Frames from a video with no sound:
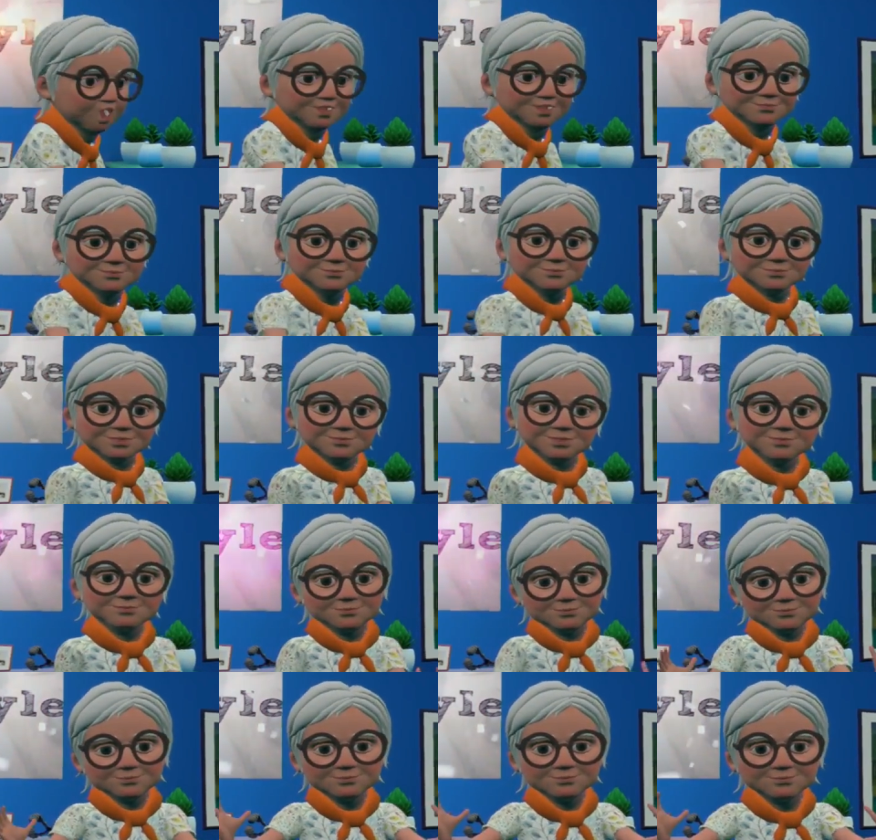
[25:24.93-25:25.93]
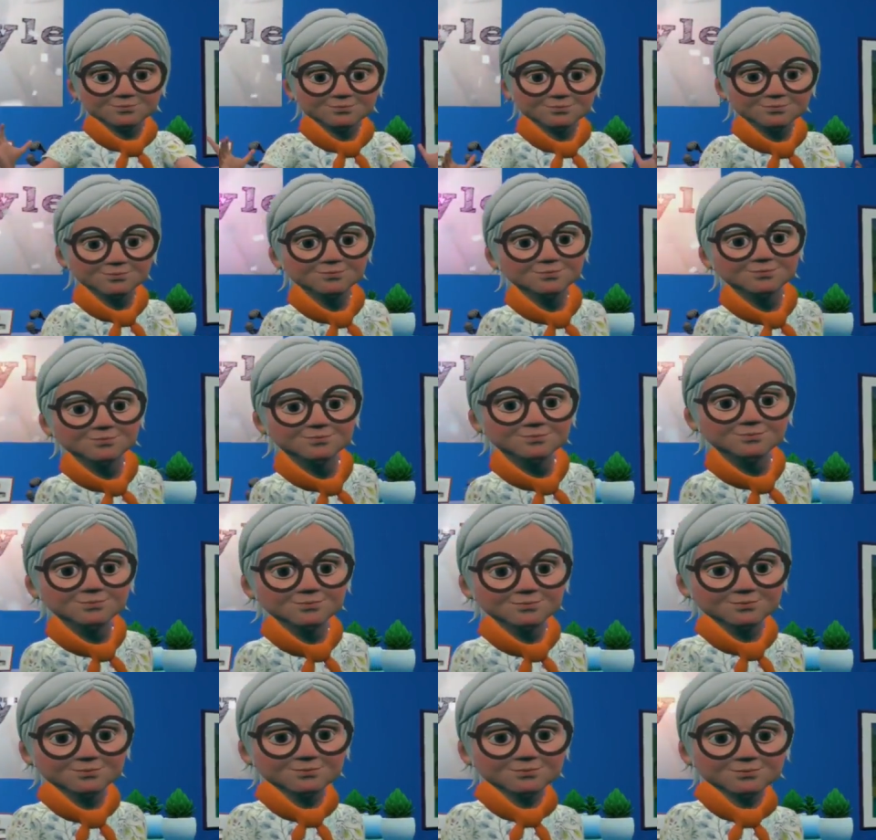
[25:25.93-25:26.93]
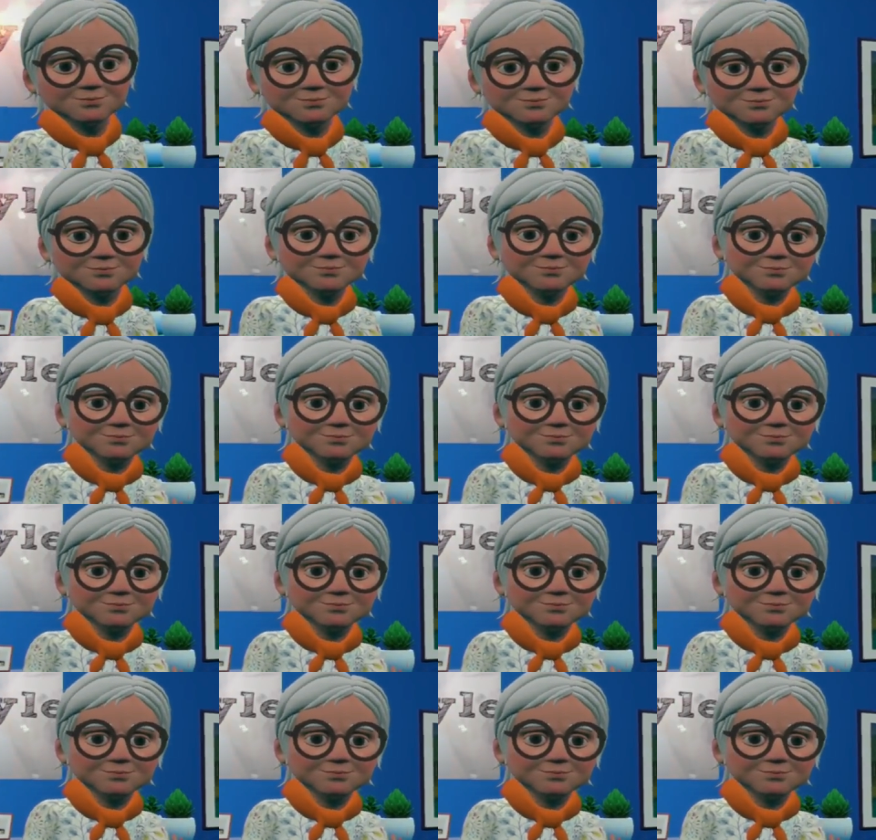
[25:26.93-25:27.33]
(silence)